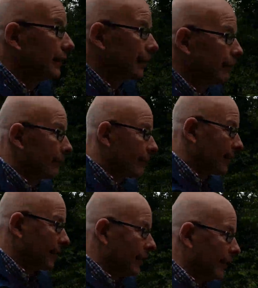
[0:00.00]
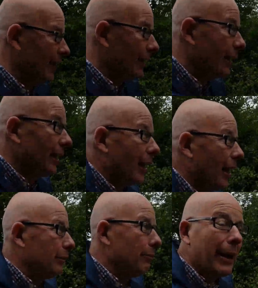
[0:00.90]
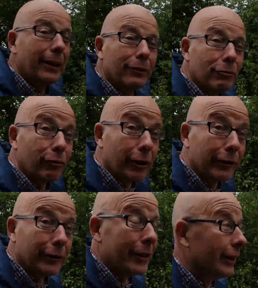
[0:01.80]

up this unmetalled road.